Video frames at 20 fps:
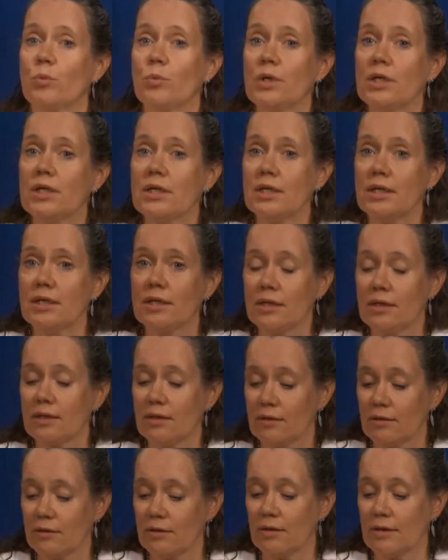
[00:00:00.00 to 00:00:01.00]

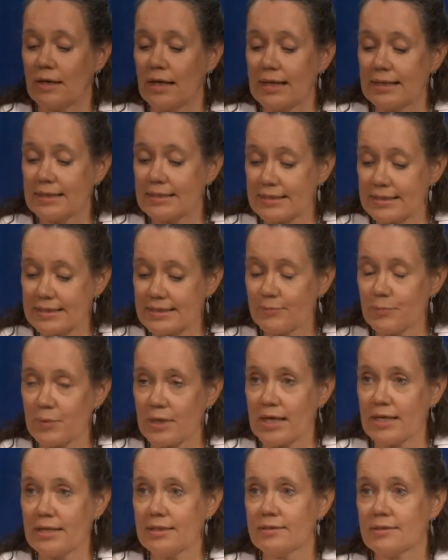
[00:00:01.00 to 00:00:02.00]
We
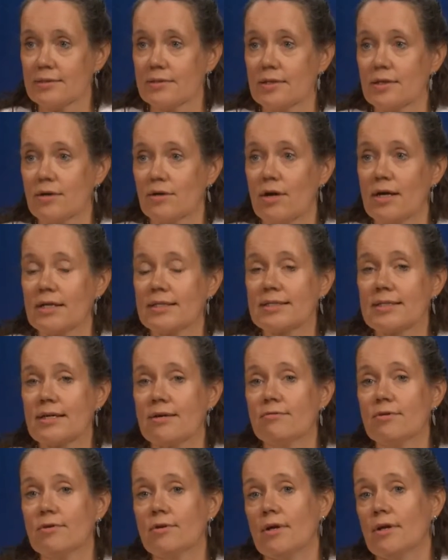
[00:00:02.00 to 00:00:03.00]
anticipate there are
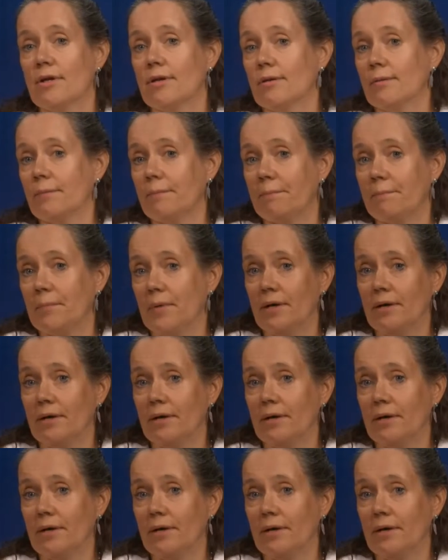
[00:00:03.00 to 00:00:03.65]
several